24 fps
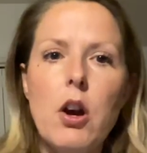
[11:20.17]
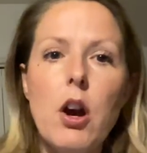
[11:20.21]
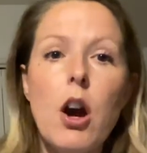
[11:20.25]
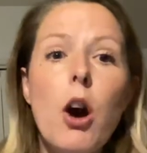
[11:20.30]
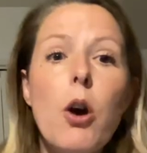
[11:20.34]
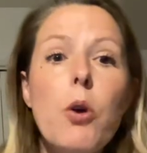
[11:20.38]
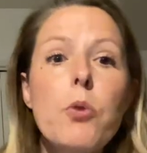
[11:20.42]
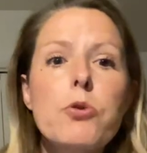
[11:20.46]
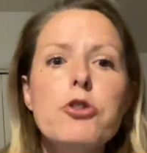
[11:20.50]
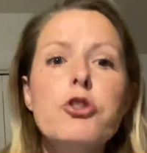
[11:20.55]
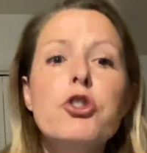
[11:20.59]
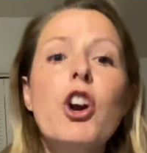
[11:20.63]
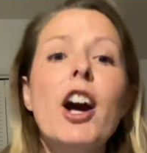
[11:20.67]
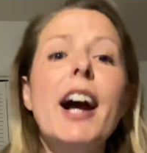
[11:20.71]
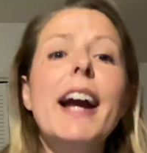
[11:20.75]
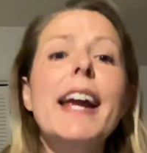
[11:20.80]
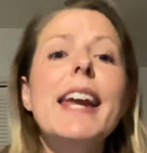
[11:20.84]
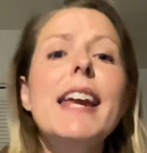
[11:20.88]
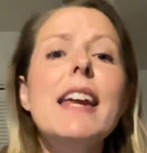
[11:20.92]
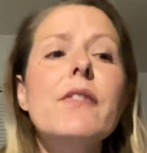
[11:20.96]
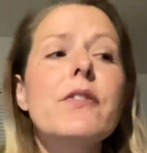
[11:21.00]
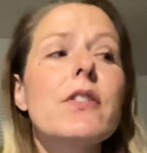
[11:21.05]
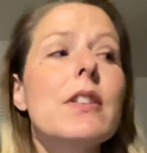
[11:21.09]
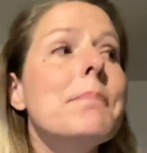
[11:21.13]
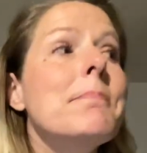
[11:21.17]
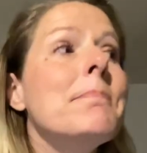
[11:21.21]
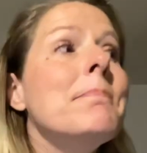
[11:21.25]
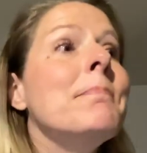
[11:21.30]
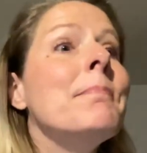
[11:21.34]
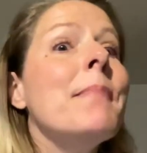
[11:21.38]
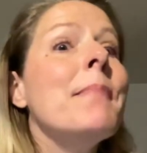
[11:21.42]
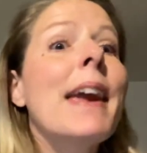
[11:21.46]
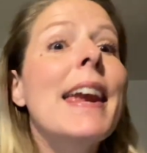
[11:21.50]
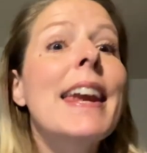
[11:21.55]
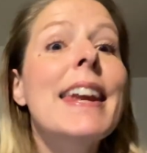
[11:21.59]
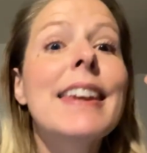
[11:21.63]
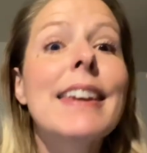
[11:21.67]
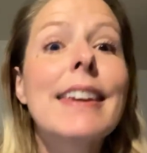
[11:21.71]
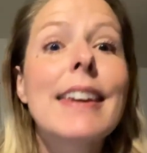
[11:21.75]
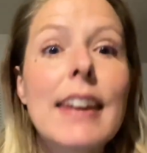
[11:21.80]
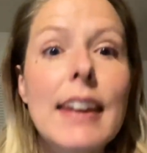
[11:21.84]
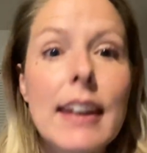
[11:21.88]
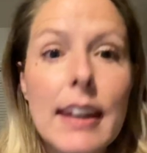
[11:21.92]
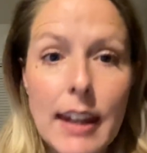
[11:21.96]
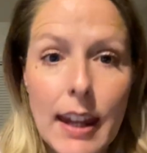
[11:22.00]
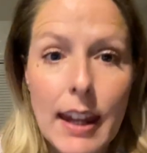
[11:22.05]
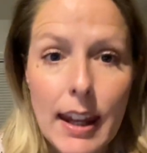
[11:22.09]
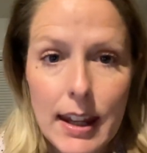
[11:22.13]
Oh, try even
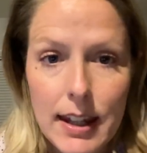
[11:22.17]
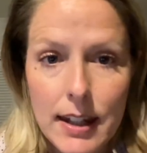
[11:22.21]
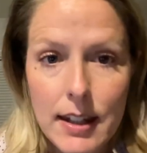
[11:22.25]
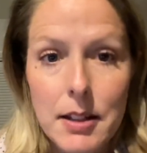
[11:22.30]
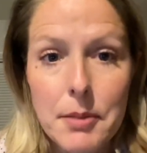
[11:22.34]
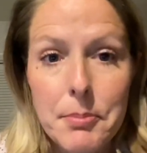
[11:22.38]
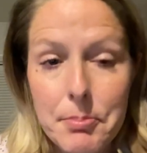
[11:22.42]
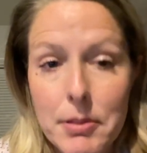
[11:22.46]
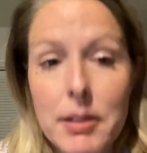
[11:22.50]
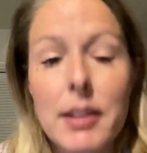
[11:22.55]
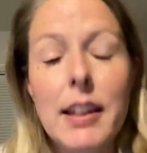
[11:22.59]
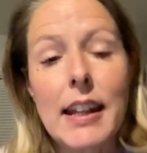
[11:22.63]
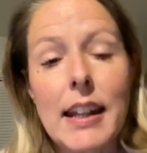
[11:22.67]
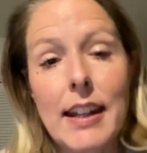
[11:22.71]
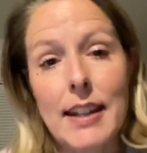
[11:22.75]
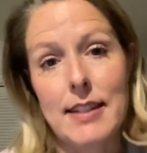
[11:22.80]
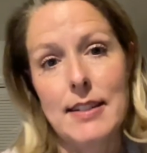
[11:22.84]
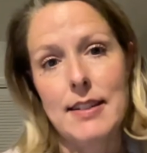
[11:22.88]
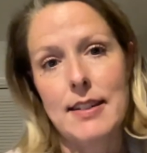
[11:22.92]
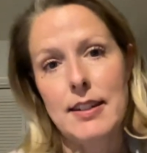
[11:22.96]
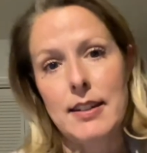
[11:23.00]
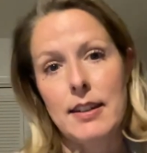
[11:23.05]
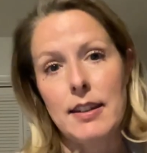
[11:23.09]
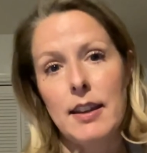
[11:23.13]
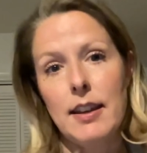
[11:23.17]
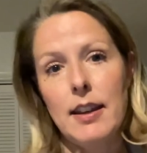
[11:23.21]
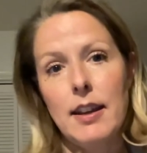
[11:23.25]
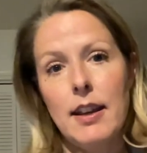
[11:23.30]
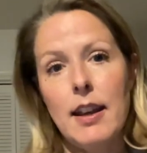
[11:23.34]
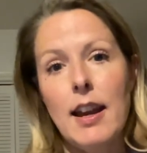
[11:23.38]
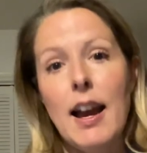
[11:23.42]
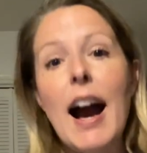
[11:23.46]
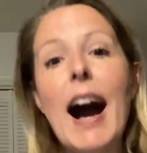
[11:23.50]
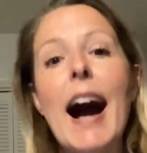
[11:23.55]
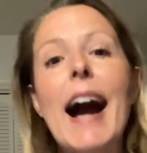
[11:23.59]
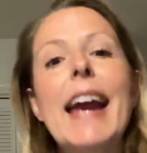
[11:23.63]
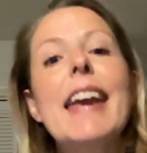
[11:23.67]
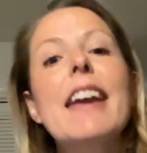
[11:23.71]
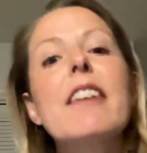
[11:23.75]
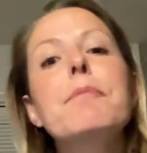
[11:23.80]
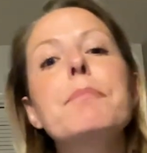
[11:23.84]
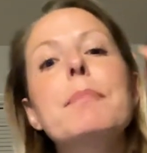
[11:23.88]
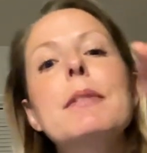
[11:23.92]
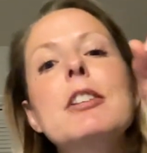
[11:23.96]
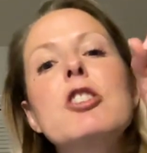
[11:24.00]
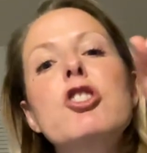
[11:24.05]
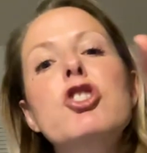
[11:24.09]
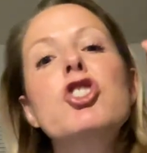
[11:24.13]
making a complaint. I
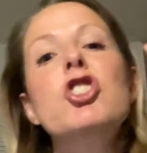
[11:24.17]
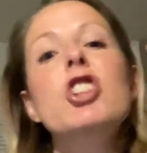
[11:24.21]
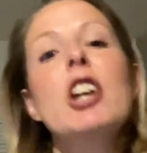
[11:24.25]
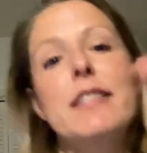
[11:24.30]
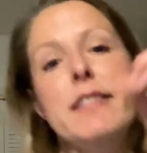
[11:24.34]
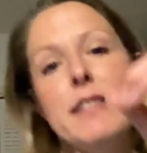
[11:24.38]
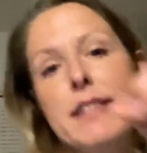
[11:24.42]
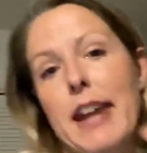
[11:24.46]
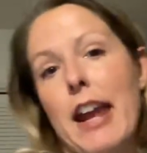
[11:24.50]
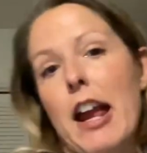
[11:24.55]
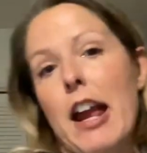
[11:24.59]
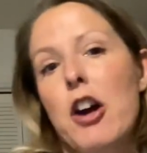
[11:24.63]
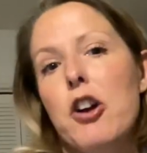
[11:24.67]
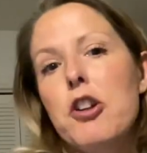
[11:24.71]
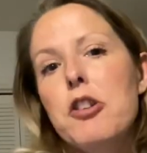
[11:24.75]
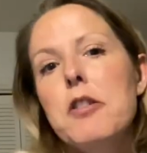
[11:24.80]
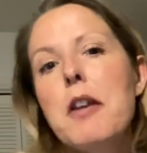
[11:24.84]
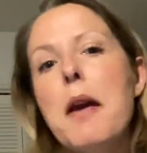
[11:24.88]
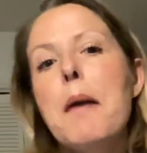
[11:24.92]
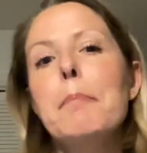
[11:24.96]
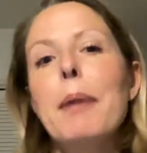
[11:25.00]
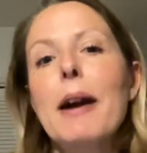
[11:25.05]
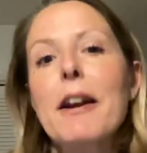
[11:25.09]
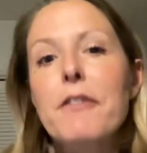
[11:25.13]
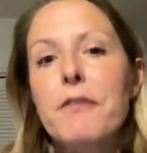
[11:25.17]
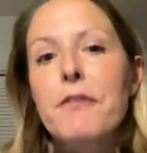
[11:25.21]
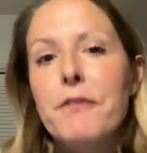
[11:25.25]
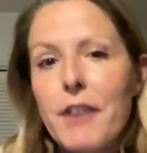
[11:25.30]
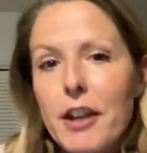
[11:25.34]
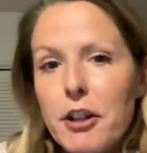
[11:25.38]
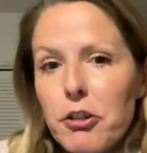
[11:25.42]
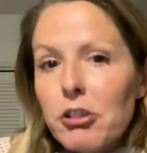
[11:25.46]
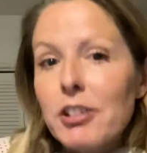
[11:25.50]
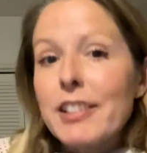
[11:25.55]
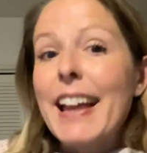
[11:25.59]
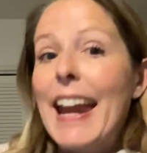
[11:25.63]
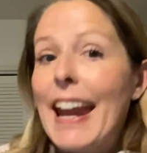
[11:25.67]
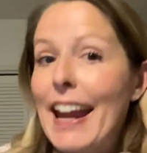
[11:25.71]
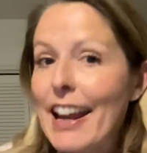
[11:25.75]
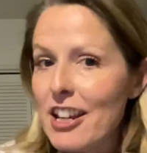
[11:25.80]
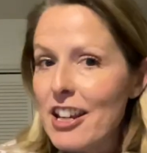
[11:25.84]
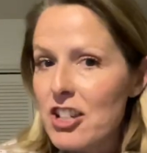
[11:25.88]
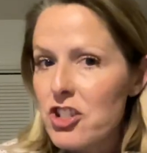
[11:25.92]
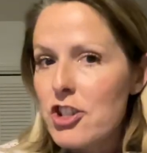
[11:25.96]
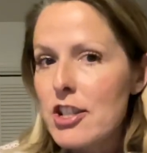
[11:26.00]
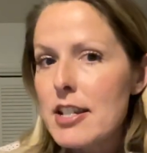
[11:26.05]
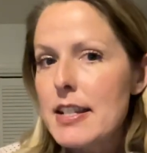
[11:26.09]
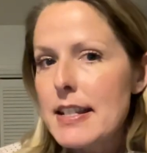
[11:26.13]
have been shut down by federal
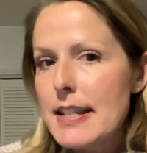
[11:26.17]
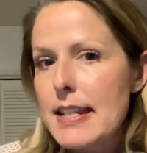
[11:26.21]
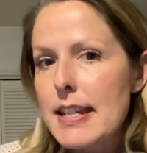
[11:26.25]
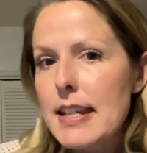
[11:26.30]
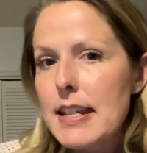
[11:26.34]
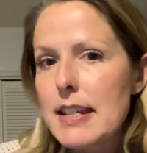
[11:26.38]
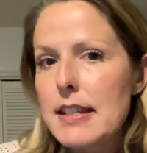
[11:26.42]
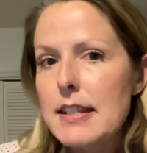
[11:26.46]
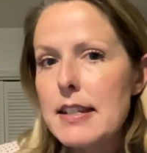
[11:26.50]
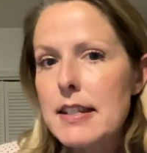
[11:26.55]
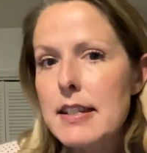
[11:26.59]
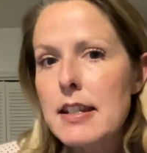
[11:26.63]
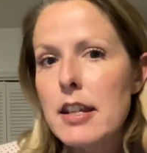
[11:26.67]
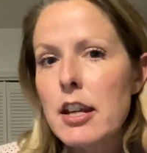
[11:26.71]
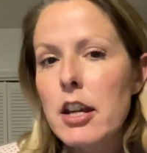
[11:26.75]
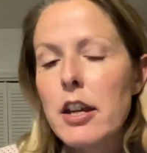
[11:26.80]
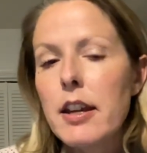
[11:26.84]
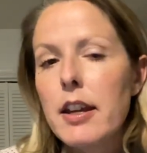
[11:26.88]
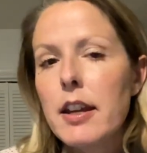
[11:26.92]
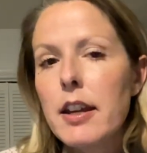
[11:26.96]
agencies